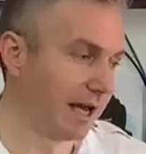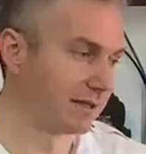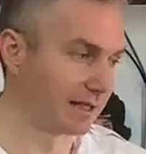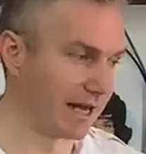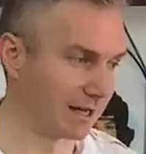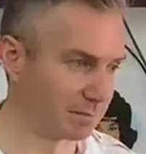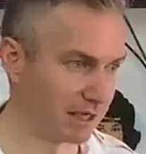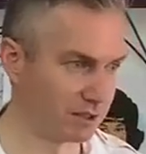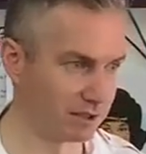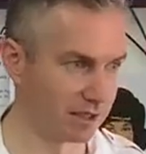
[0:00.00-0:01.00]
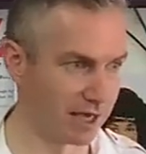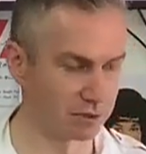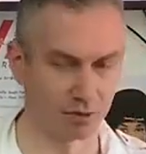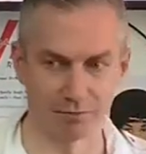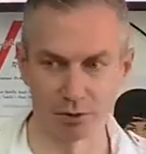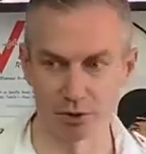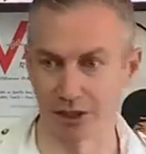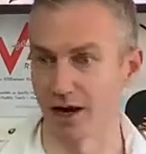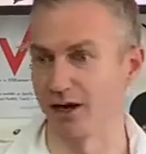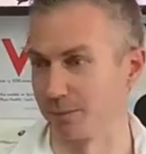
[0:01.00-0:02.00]
as an adaptation and natural
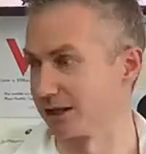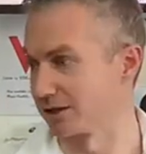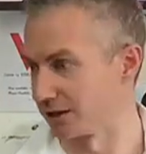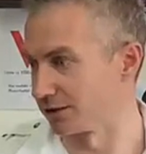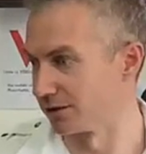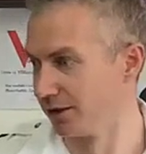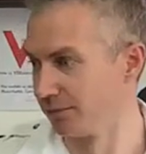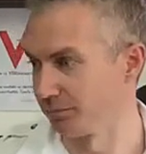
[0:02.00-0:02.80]
evolution, it kind of makes sense.